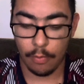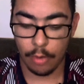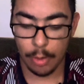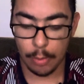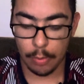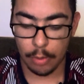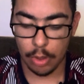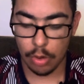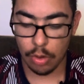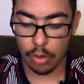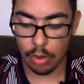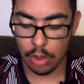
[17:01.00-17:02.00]
and
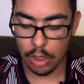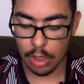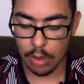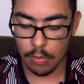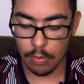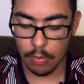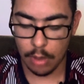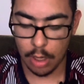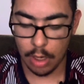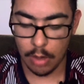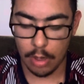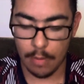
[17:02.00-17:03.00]
enjoy this,
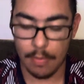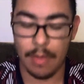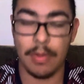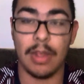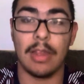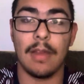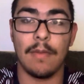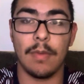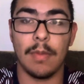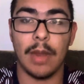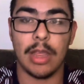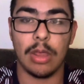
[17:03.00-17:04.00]
and maybe give me
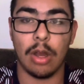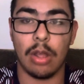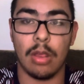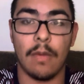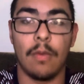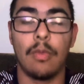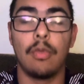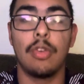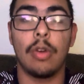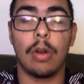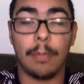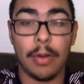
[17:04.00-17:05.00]
my thoughts of
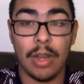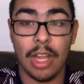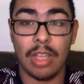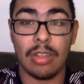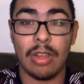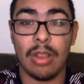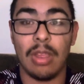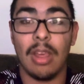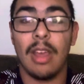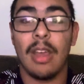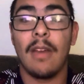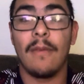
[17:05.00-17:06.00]
your predictions
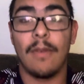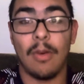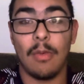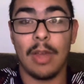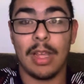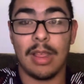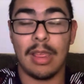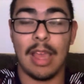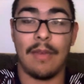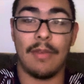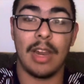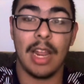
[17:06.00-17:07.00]
for week
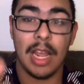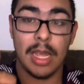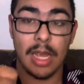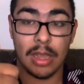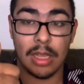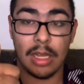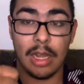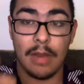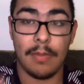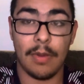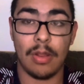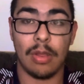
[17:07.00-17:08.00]
7. Hit the like
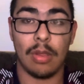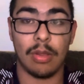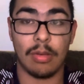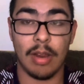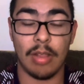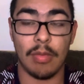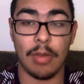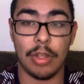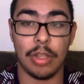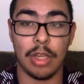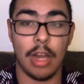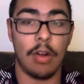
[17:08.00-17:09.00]
button, subscribe to my
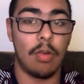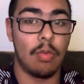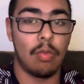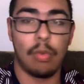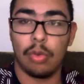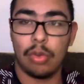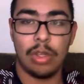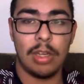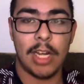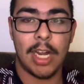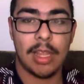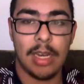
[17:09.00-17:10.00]
channel. We'll see you
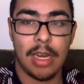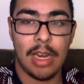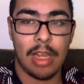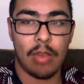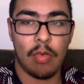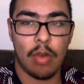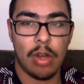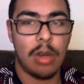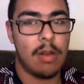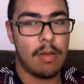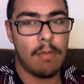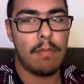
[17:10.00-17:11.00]
guys in the next one.
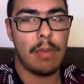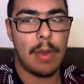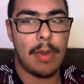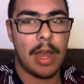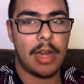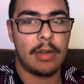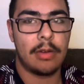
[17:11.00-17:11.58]
Bye-bye.